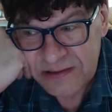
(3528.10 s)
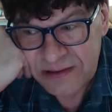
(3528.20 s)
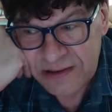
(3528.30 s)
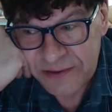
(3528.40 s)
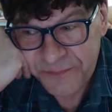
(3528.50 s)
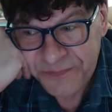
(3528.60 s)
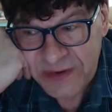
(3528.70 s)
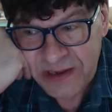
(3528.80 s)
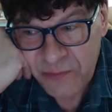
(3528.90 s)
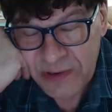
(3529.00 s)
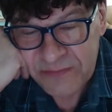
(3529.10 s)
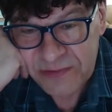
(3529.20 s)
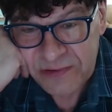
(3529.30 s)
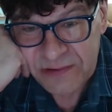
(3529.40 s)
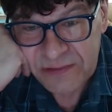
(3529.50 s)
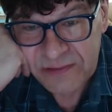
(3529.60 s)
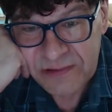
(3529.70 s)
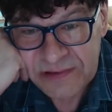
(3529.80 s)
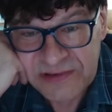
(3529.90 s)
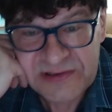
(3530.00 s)
Um, however,
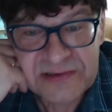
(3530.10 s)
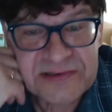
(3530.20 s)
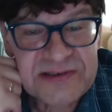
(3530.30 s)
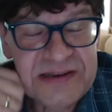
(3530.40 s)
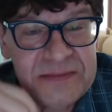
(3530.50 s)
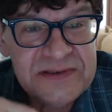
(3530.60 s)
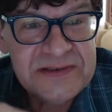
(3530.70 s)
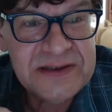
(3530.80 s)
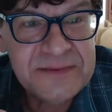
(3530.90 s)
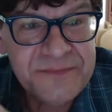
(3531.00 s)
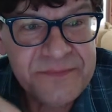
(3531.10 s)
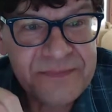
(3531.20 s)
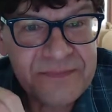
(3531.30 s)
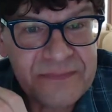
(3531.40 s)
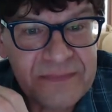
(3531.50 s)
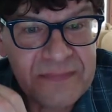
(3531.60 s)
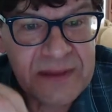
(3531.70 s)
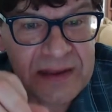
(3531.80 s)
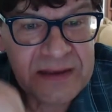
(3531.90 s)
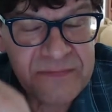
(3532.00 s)
it still seems that
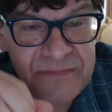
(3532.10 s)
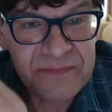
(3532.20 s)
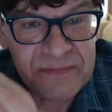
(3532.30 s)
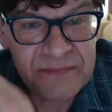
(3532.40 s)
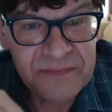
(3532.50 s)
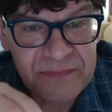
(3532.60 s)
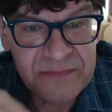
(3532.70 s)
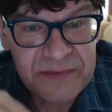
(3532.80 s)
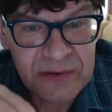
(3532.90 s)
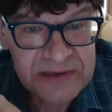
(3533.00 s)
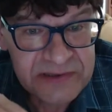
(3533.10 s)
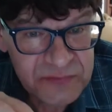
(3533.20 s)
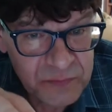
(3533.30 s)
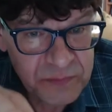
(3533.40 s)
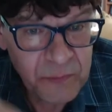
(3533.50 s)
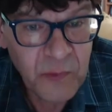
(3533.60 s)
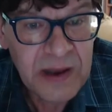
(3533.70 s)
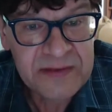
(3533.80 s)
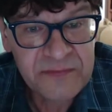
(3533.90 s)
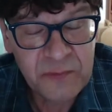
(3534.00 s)
if, you know, his
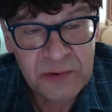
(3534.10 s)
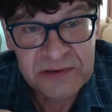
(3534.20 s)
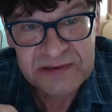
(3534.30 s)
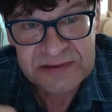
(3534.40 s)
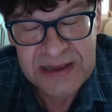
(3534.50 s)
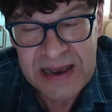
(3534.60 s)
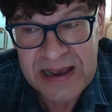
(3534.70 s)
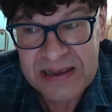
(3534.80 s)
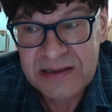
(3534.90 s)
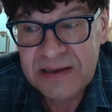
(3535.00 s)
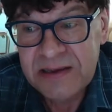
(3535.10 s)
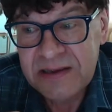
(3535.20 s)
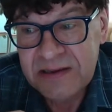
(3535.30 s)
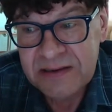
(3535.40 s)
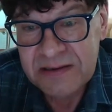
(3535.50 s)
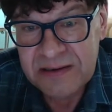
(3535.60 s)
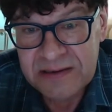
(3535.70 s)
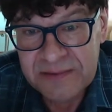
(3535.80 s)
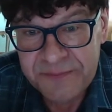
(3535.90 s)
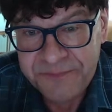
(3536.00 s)
wife were to die,
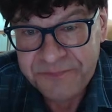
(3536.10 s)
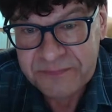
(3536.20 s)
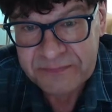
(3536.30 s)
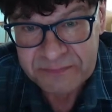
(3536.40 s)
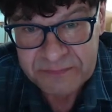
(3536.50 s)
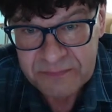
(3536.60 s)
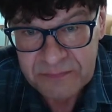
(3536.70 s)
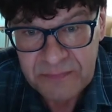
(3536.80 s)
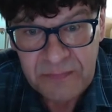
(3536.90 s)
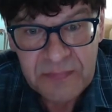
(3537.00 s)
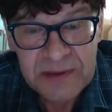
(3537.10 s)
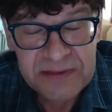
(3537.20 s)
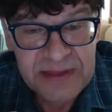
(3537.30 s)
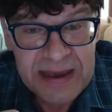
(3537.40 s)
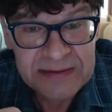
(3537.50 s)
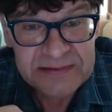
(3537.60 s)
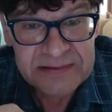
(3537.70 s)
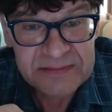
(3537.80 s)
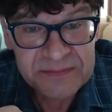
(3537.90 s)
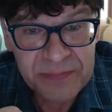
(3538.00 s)
um, that
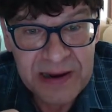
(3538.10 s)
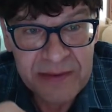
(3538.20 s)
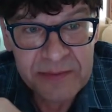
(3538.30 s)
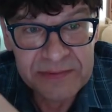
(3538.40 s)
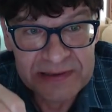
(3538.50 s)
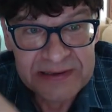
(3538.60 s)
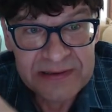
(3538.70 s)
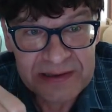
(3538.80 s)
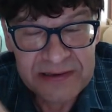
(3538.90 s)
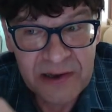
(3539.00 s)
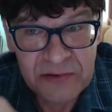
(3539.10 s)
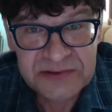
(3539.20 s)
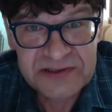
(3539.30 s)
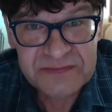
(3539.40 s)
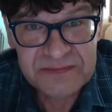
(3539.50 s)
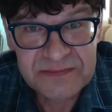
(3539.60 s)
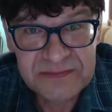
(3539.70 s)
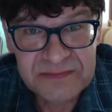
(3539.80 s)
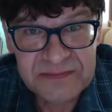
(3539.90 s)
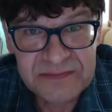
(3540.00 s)
probably it goes
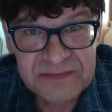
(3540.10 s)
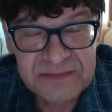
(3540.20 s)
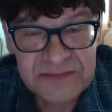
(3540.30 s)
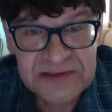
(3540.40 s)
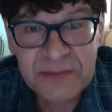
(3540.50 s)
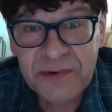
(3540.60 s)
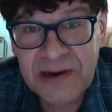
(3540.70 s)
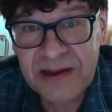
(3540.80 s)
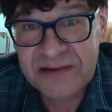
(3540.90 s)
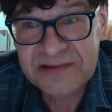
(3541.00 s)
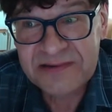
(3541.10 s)
somewhere else